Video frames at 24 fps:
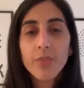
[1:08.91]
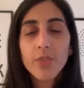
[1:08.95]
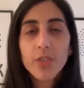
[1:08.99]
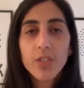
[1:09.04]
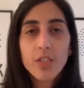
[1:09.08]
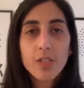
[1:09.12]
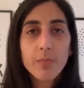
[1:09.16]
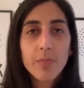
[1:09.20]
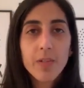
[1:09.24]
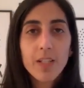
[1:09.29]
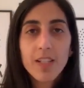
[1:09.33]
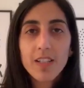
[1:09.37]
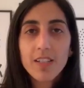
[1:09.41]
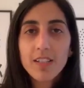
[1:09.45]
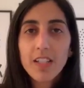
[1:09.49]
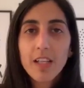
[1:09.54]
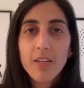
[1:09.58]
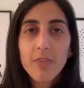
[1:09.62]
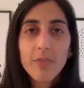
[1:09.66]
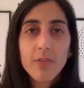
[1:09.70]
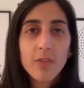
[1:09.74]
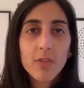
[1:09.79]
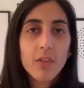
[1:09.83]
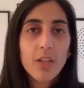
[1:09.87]
just because
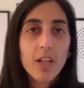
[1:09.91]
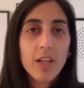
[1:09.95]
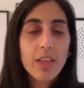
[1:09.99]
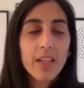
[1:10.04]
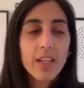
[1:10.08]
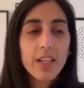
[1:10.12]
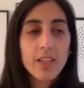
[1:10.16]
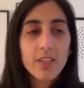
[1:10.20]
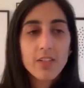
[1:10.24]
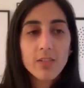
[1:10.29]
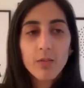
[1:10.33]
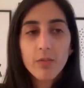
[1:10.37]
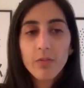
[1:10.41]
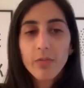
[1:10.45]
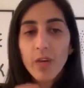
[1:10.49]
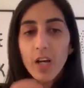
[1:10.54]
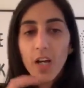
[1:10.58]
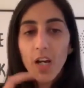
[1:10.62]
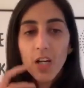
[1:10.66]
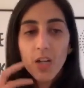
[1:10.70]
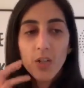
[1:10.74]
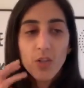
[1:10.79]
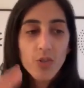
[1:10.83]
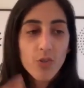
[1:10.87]
they feel like they're sort of
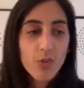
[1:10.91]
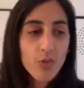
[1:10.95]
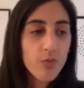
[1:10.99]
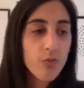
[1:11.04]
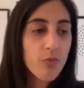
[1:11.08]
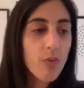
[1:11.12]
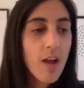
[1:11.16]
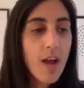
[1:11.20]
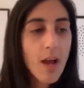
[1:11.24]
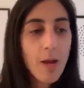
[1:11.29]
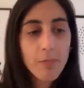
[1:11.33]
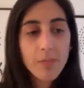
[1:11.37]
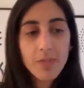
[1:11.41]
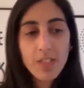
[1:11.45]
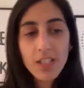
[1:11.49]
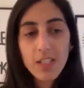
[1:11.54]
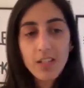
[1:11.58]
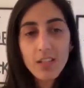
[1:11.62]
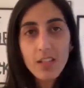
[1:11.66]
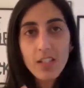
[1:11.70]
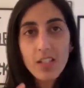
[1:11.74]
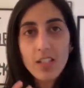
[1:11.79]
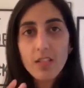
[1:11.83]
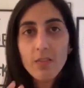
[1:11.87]
trapped
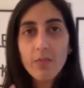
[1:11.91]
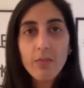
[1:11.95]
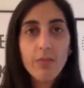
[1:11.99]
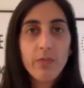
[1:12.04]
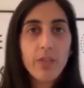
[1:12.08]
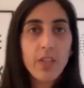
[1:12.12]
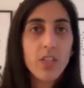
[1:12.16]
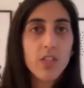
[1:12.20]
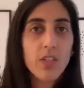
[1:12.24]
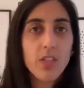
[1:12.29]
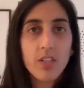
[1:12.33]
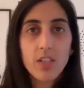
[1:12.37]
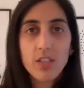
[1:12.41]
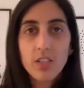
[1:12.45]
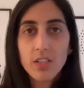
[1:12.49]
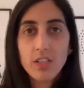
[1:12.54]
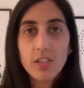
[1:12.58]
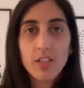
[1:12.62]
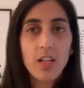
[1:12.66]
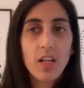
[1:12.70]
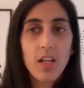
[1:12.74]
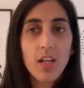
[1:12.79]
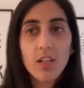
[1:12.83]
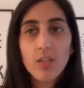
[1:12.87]
in this vicious
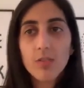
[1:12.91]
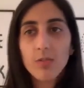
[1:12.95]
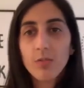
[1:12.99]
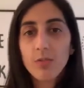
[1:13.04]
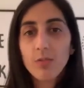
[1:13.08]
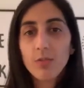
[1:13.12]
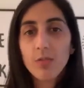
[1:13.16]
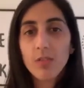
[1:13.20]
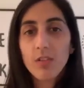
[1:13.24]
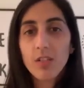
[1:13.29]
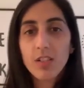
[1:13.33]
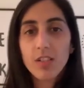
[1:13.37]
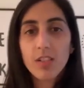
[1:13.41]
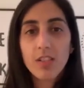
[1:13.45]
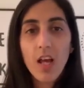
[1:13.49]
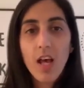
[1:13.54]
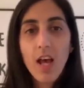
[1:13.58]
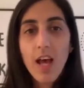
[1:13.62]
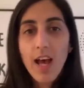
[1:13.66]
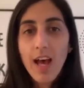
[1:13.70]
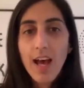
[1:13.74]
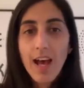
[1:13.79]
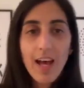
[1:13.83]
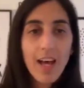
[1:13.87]
circle, this
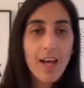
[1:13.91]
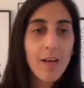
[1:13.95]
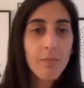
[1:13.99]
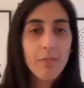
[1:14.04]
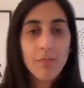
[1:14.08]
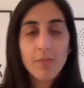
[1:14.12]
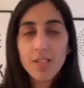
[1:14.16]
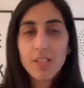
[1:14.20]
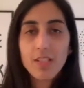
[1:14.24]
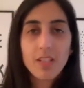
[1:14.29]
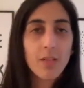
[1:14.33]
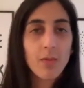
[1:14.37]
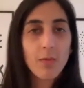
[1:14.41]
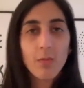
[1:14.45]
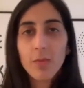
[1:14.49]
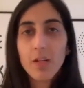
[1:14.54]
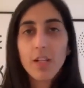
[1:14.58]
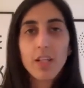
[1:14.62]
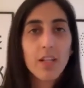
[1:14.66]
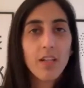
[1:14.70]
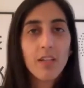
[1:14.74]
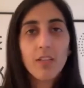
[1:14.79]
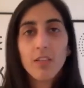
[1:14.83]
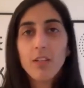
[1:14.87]
hamster
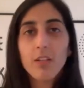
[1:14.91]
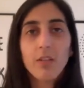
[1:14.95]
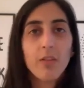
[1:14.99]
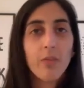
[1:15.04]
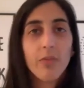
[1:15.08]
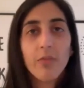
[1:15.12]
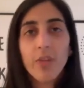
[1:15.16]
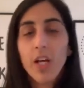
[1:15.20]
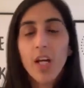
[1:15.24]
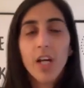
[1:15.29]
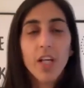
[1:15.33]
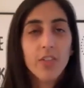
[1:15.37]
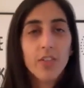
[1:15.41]
wheel of